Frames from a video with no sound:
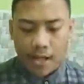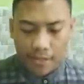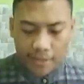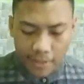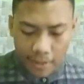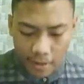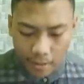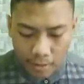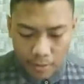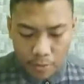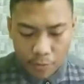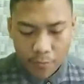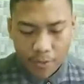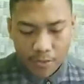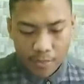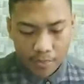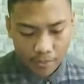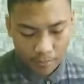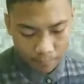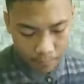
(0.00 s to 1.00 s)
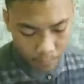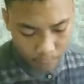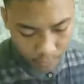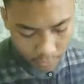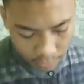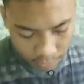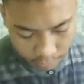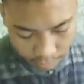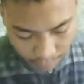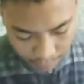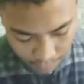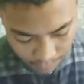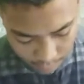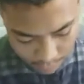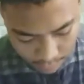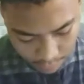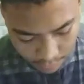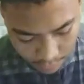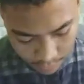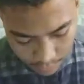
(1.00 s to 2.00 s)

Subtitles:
the allowing cell phone agreement